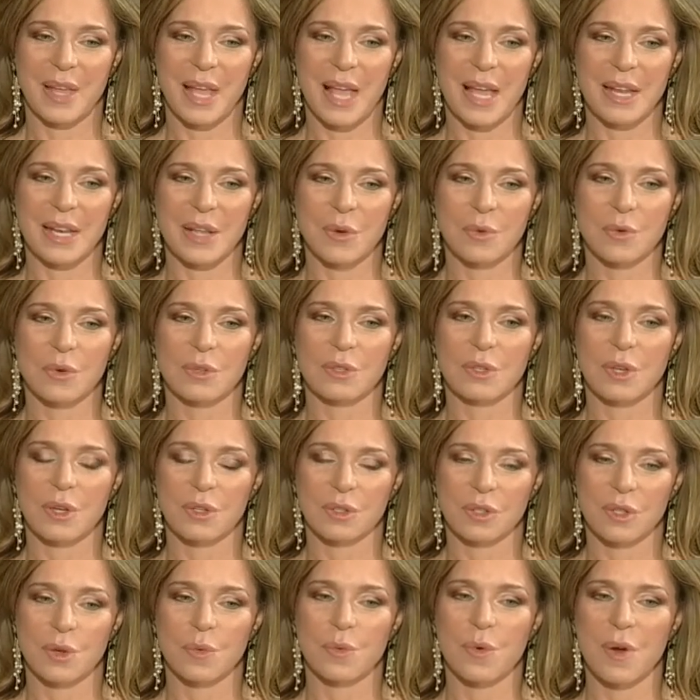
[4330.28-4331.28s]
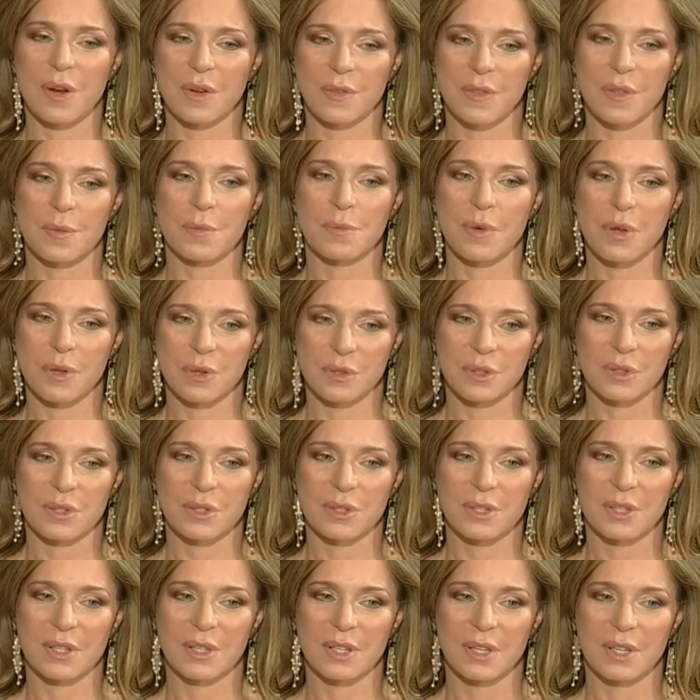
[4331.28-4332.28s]
it was also one of the
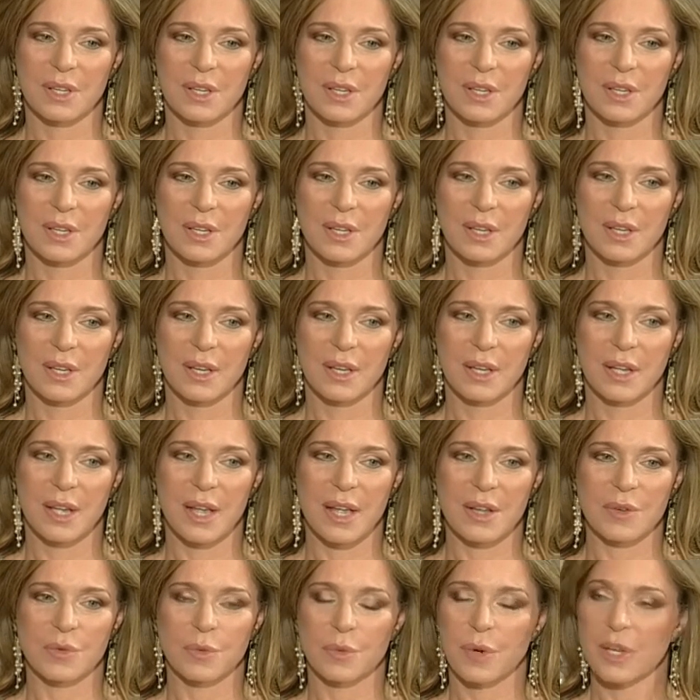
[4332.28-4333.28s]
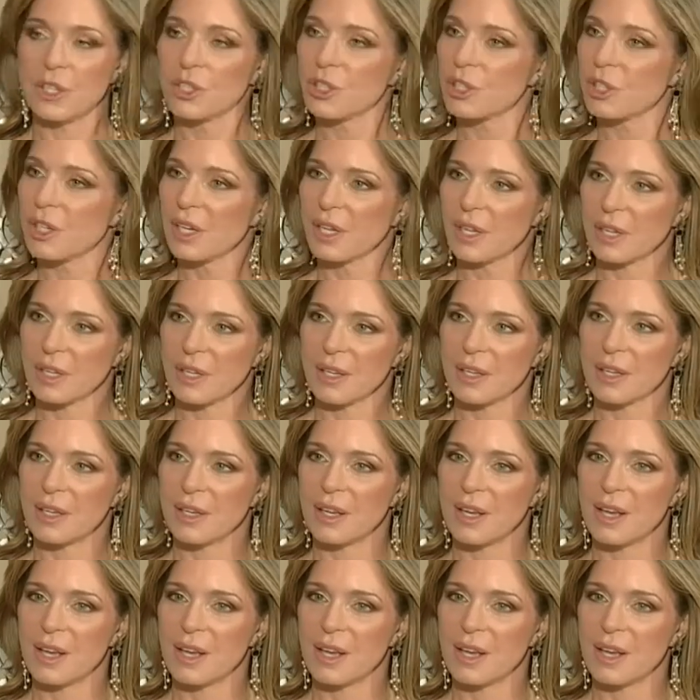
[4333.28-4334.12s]
most enriching,